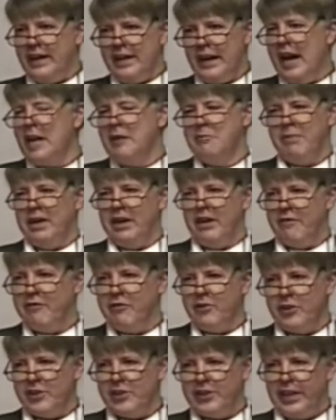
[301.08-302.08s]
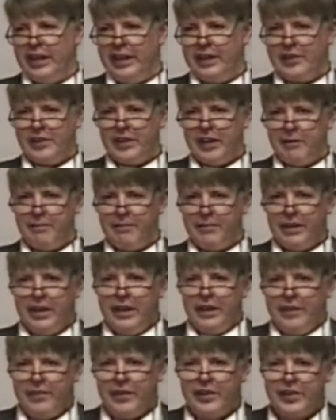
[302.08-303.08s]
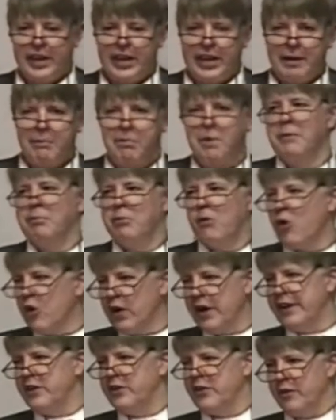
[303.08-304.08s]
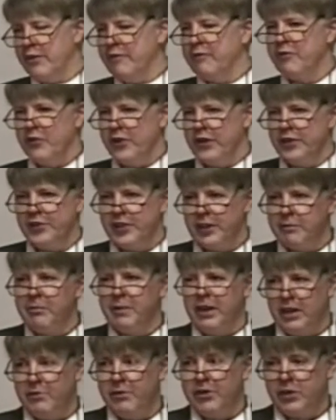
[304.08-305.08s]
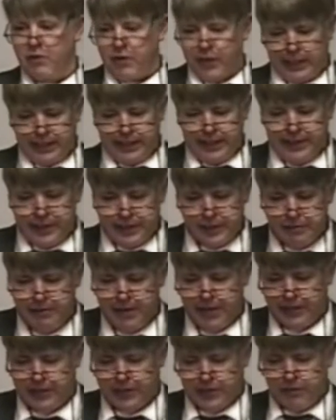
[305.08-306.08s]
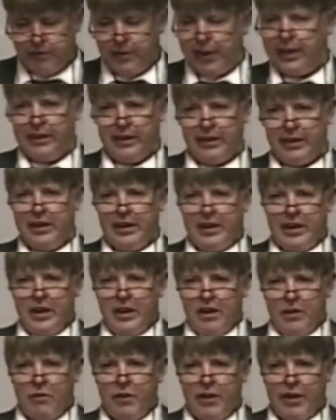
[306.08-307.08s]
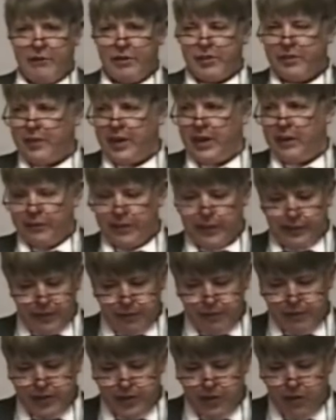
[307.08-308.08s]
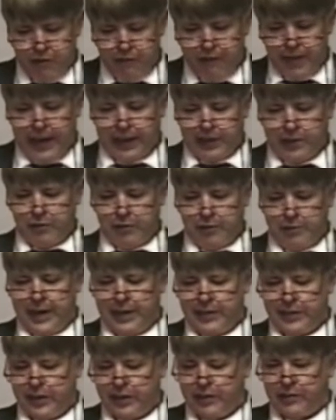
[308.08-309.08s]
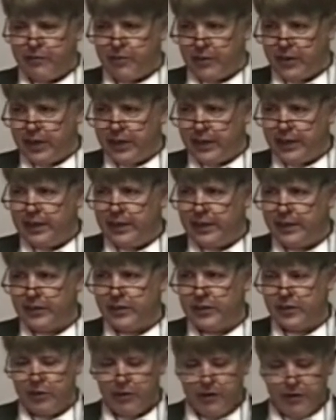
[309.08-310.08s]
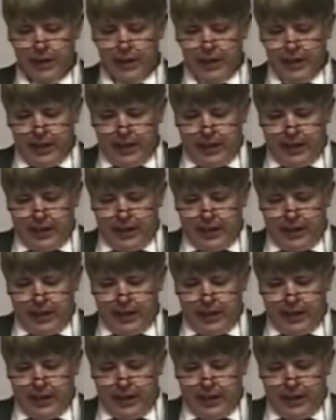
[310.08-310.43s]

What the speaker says: had not been enforced against them. The city purported to enforce it, but it was quickly dismissed when it was found that there was no factual basis for it. So